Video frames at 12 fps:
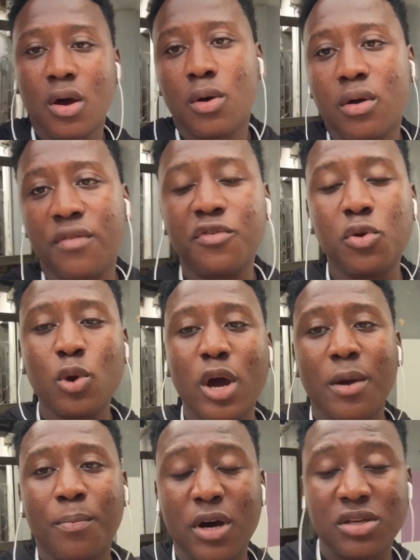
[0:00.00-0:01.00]
Now, if
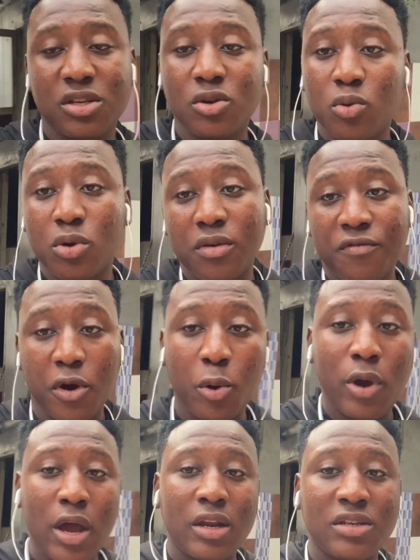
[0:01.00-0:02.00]
you are a person looking
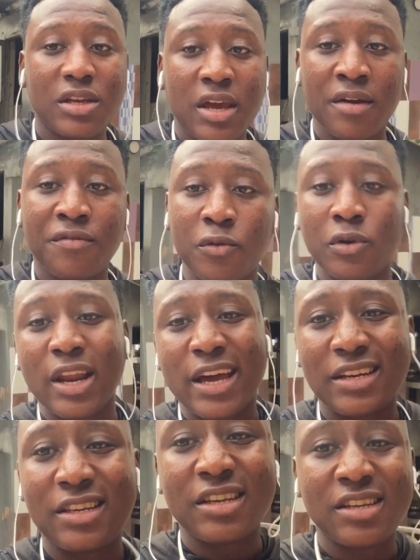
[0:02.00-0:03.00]
for a wireless earphone
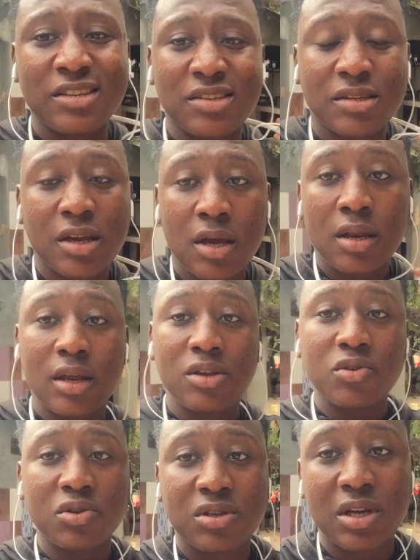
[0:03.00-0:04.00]
like this
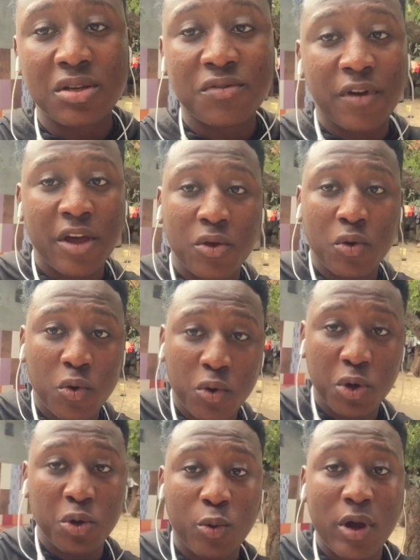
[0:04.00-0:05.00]
that just satisfy your
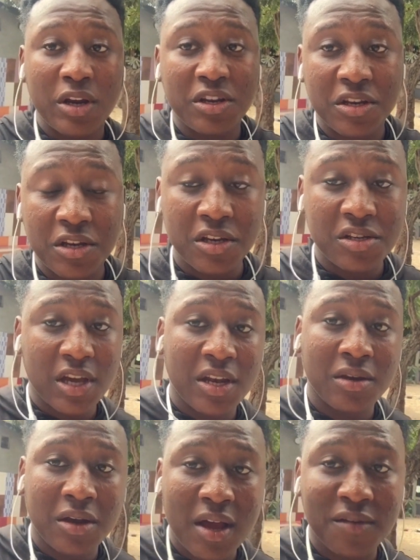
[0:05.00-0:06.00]
audio quality needs
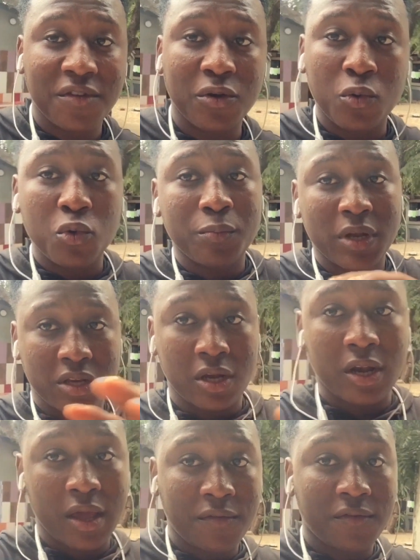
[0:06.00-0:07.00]
and have a good
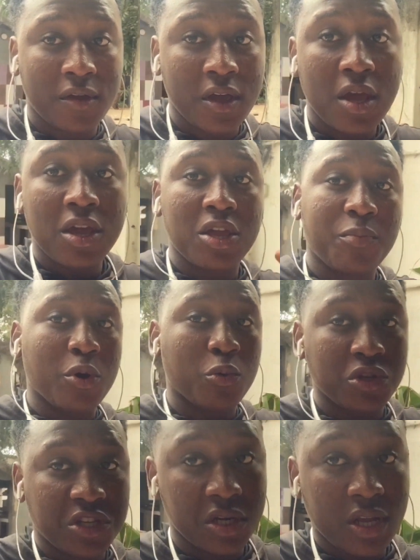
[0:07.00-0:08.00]
battery life, keep
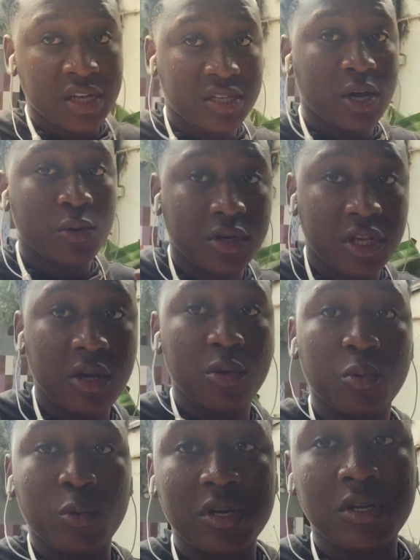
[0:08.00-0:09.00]
on watching as I will
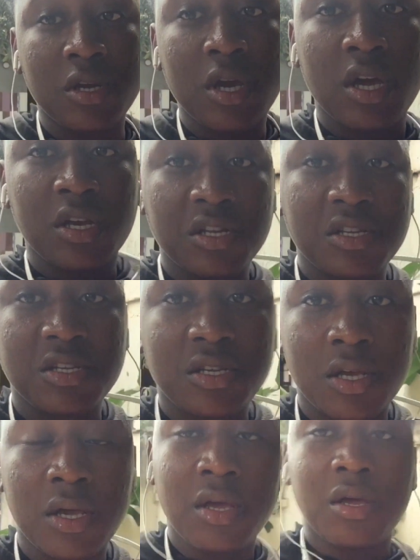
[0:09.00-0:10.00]
tell you what
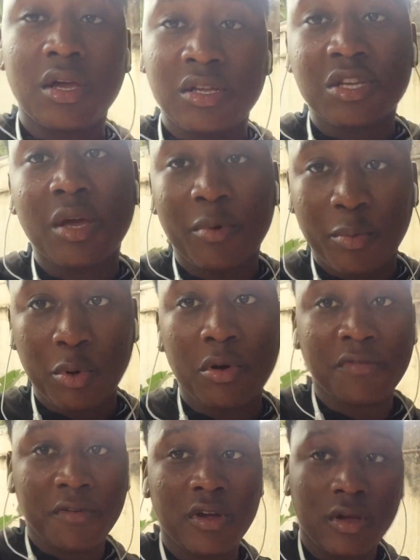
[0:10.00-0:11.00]
this is
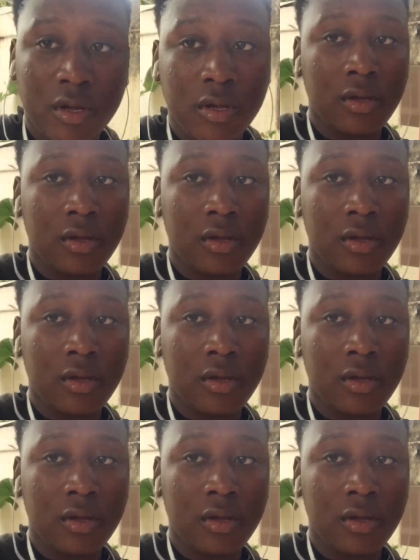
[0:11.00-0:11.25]
capable of.